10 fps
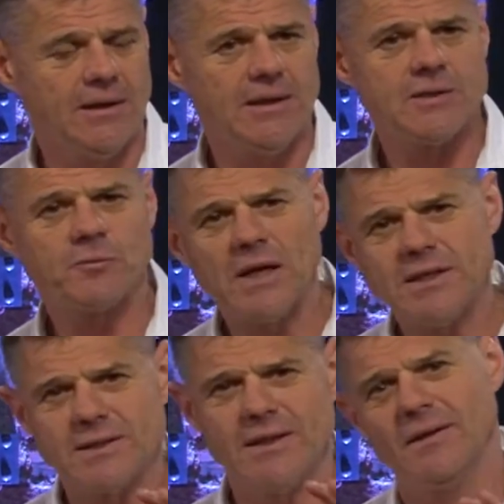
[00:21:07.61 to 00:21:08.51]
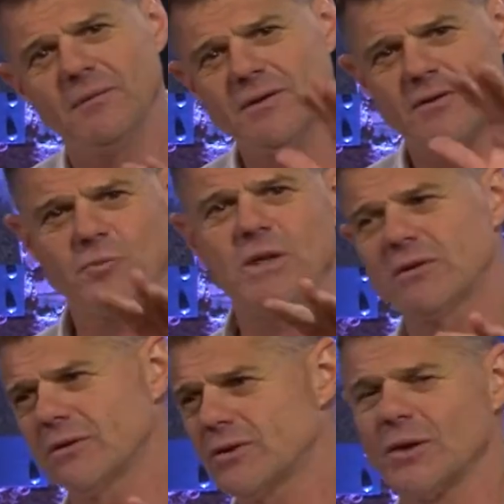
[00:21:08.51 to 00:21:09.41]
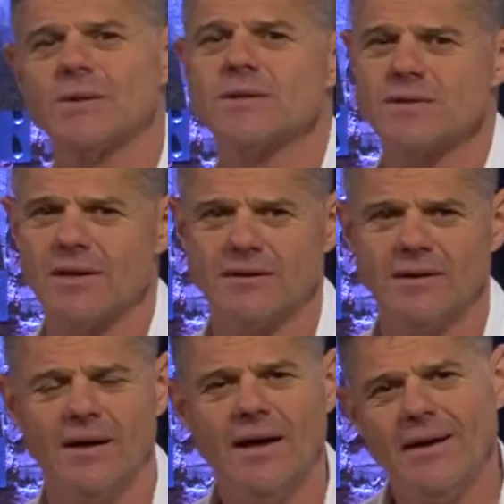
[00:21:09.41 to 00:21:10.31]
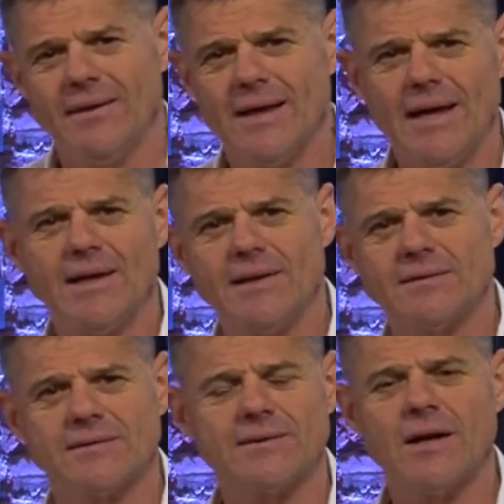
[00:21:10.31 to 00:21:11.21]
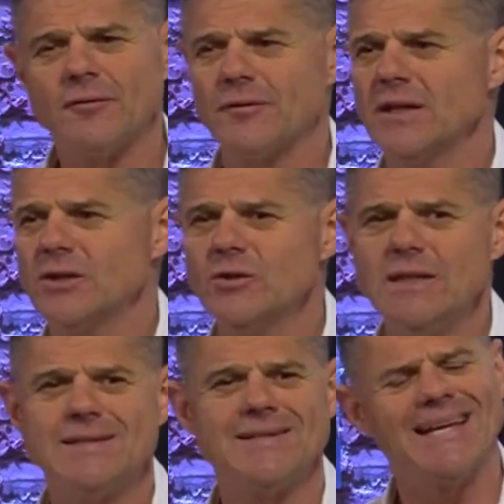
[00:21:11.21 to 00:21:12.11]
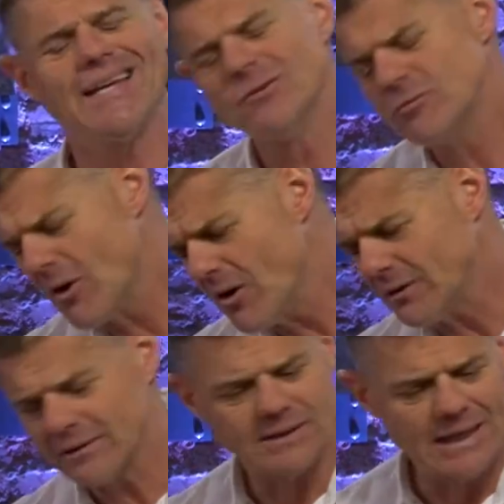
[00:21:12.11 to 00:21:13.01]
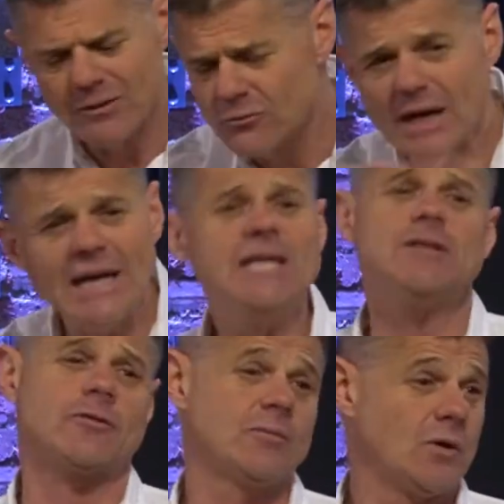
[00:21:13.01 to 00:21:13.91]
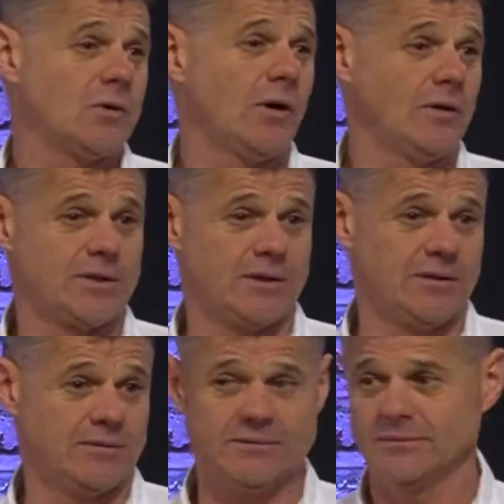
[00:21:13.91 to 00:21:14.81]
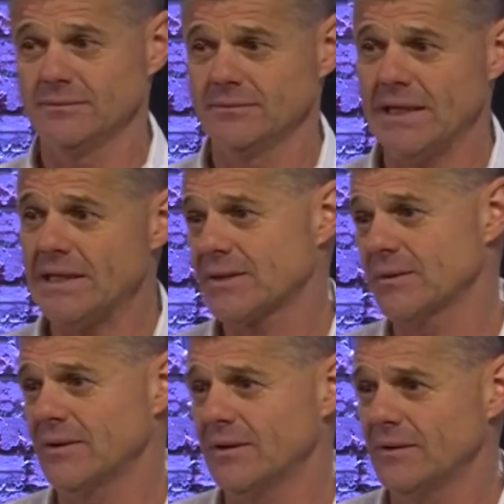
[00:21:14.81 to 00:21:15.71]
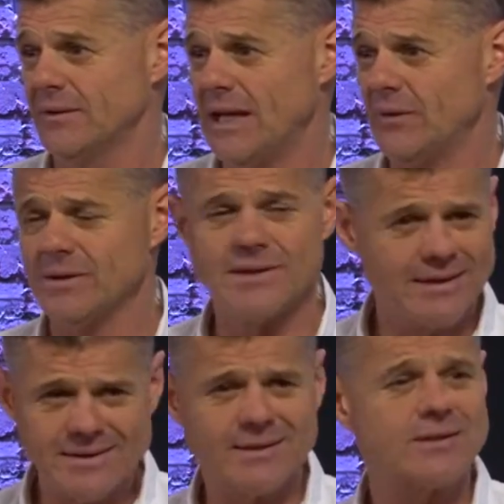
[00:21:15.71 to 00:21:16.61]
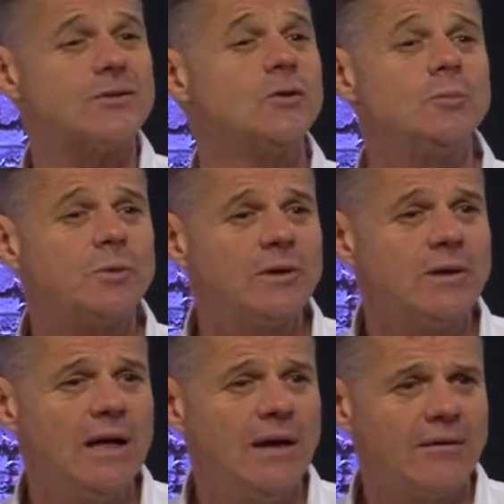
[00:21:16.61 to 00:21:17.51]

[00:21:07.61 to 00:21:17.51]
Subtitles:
And especially, let me just speak to churches out there. That is stuff that you need to erase from your culture. That sort of language. That's just stupid.